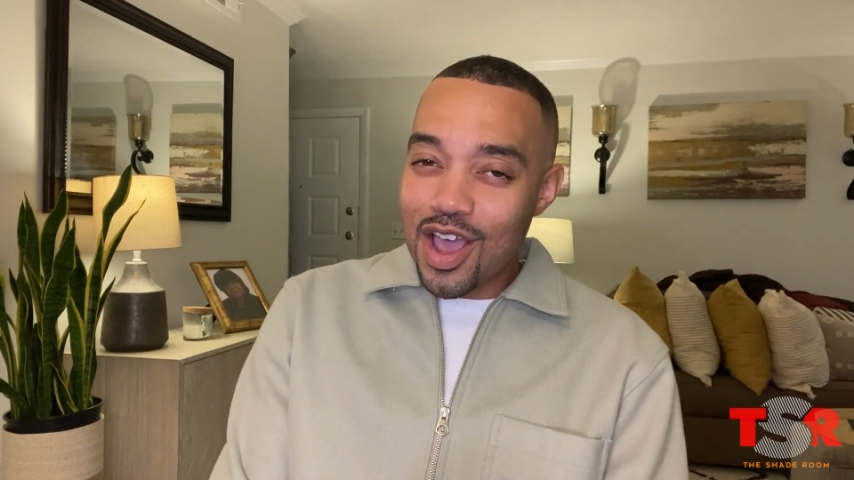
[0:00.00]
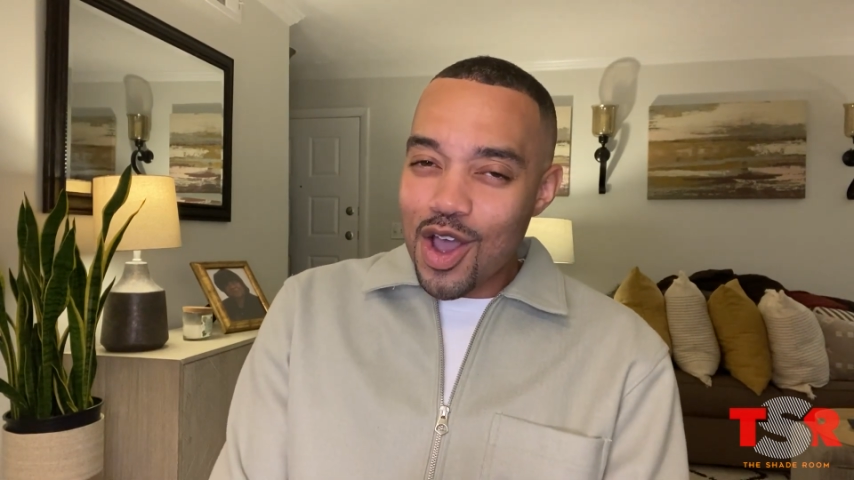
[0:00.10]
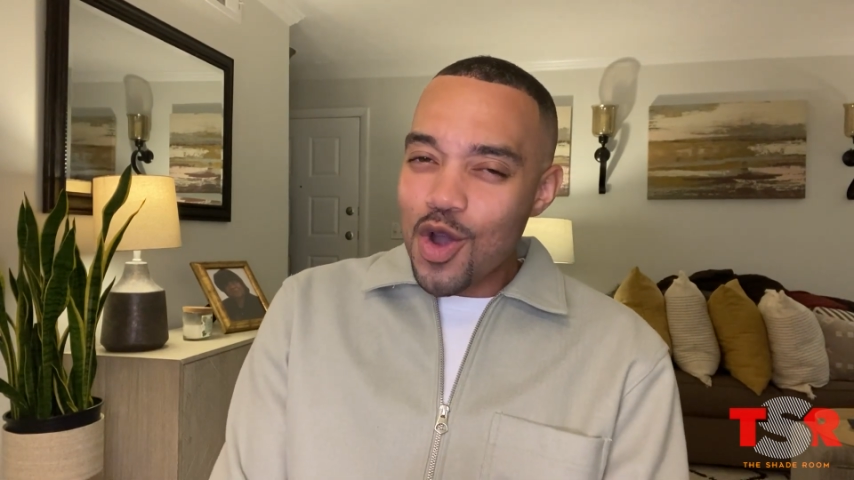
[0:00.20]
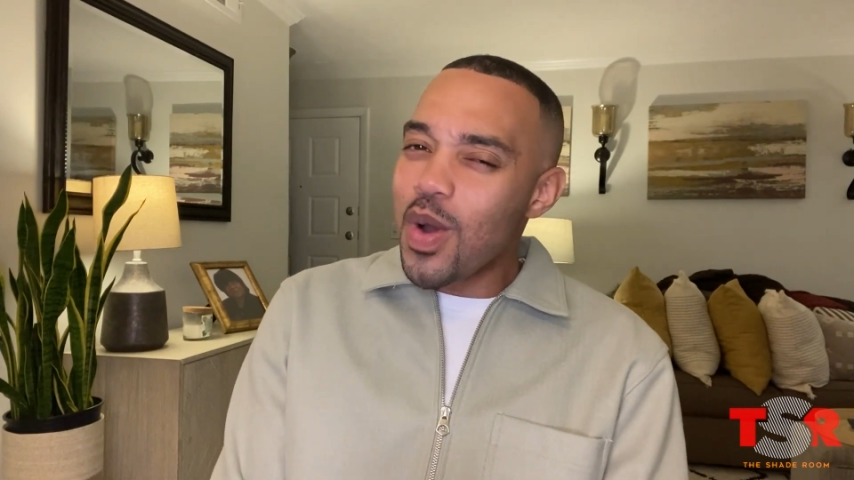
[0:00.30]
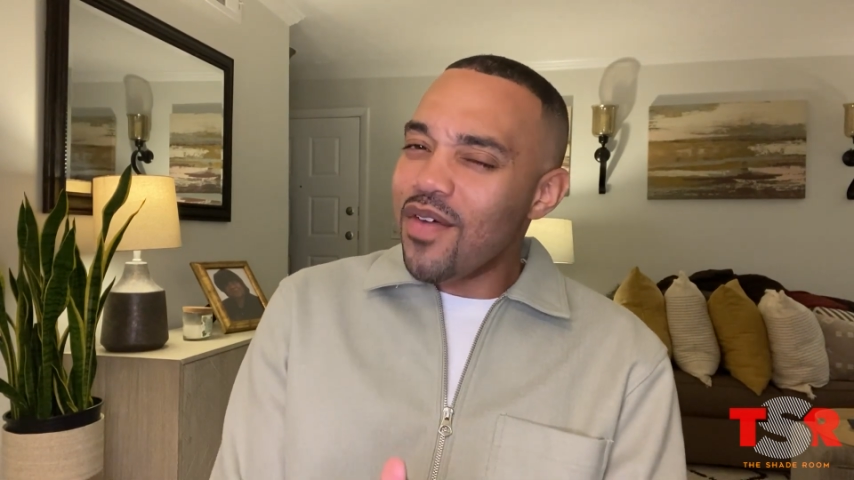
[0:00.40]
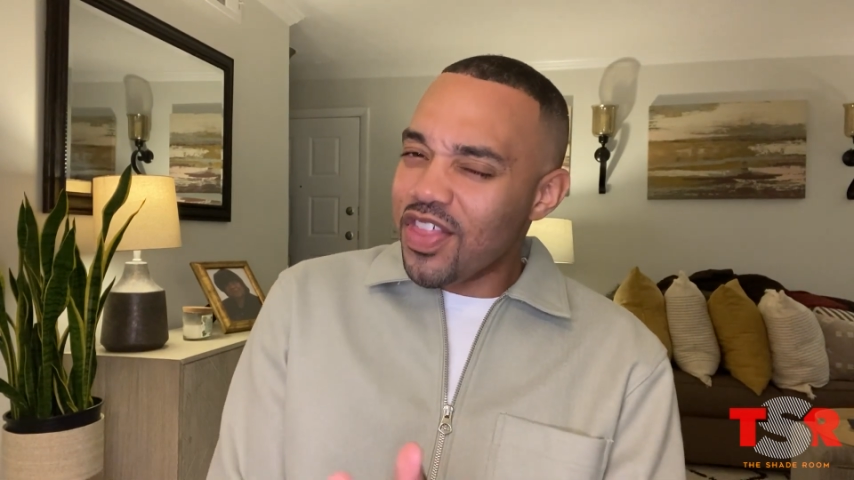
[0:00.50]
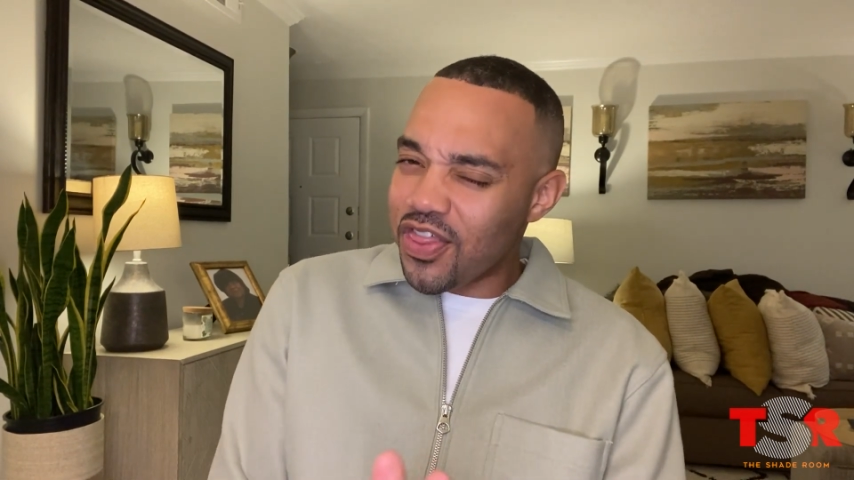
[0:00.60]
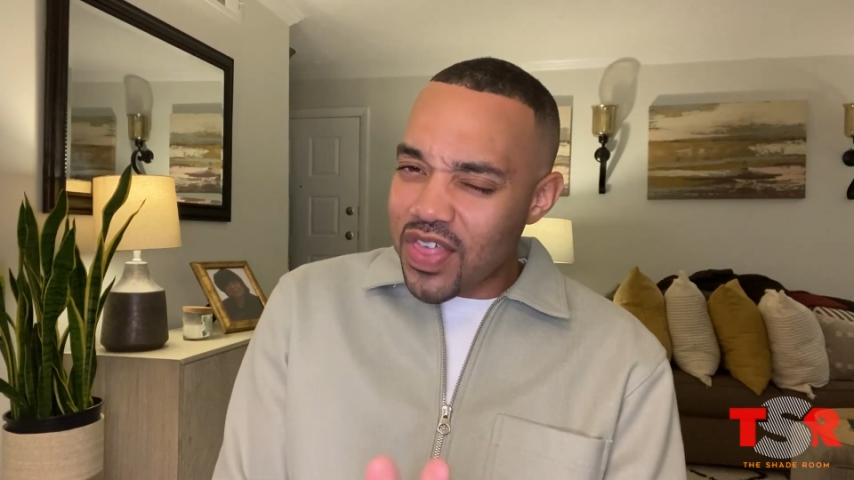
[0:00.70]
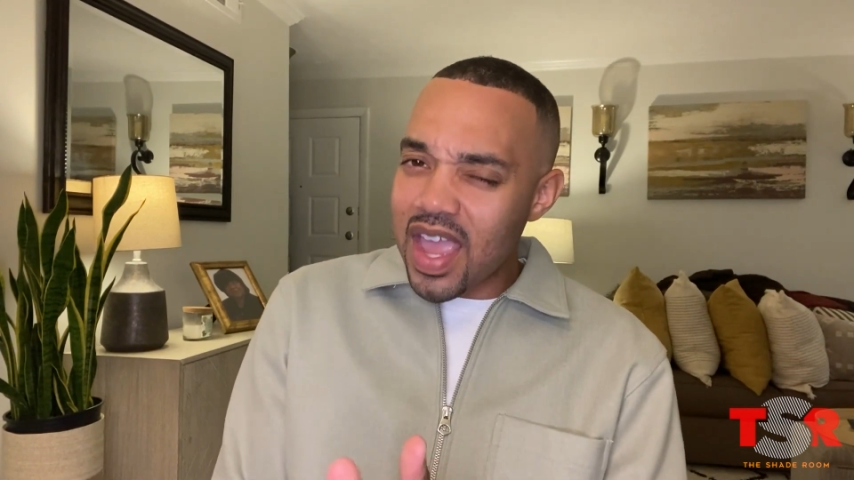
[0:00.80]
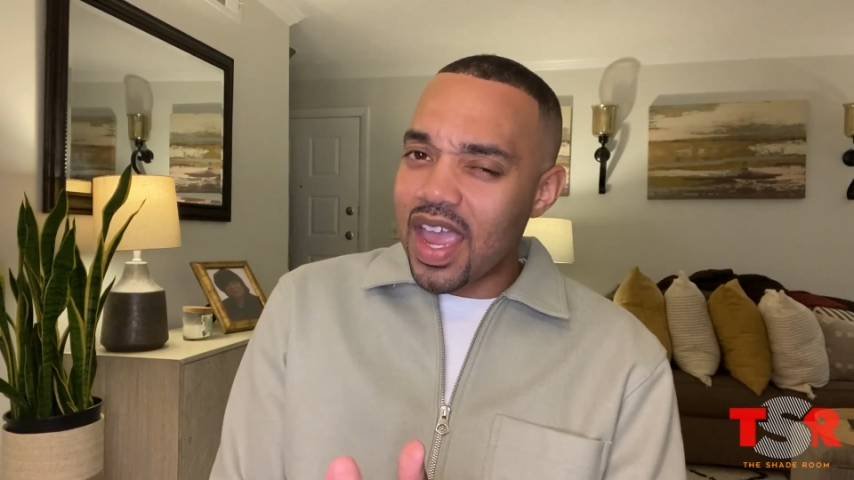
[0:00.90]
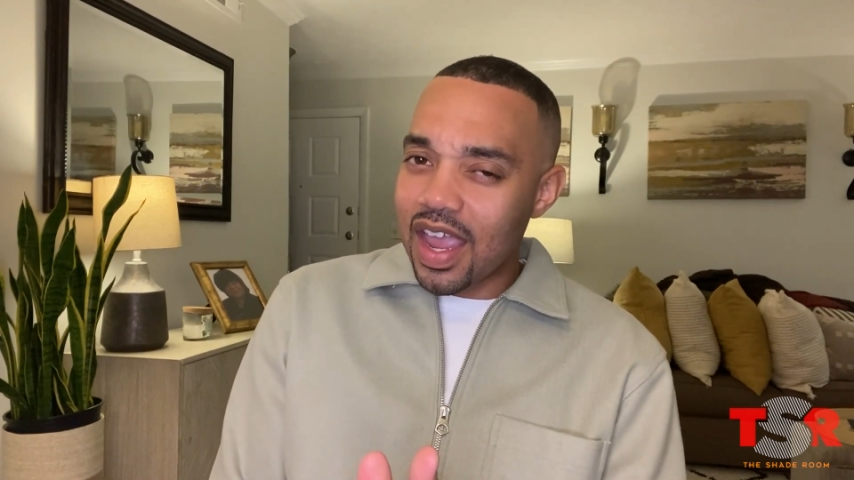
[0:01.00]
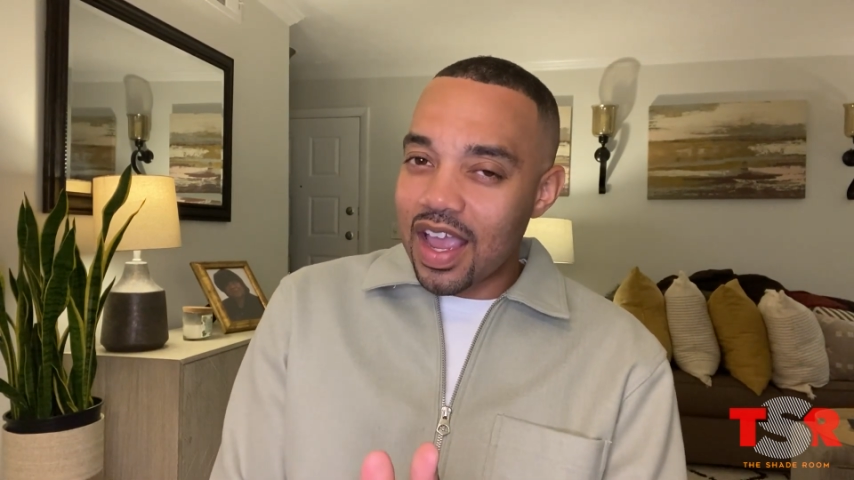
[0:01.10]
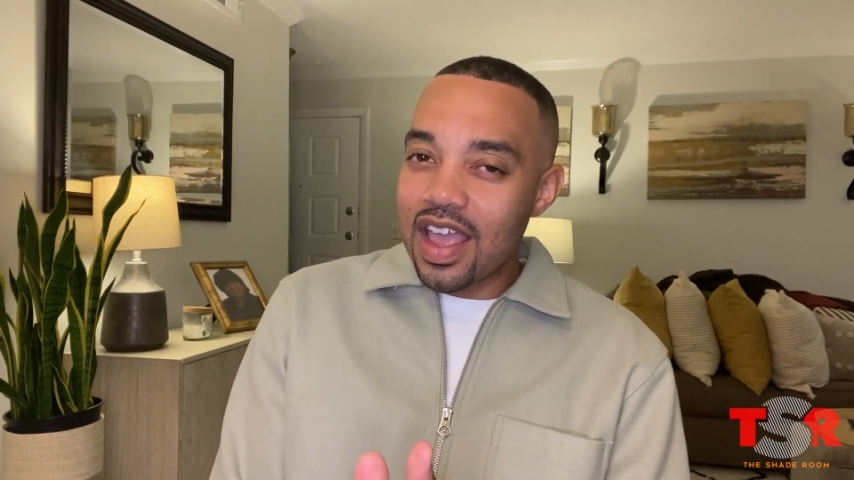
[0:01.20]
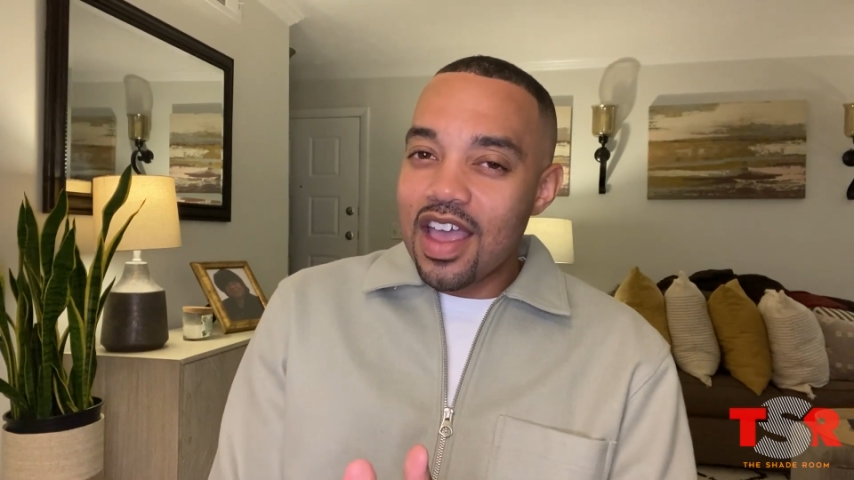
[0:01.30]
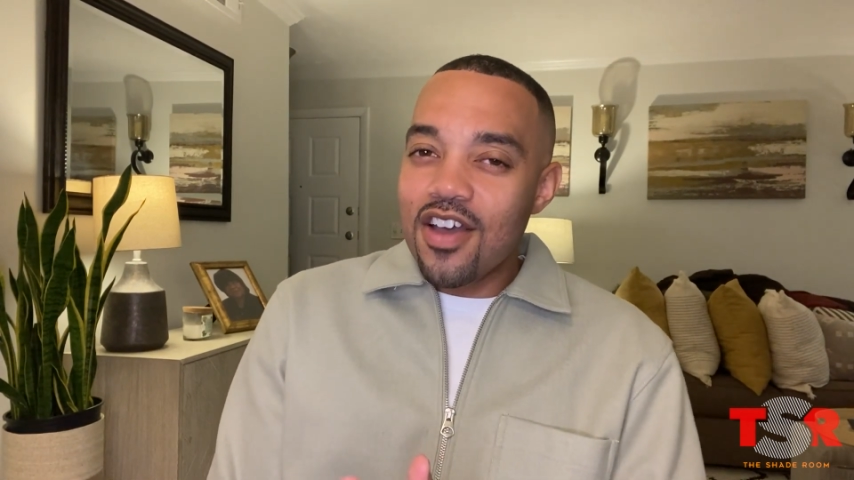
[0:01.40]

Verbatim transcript: who have a thing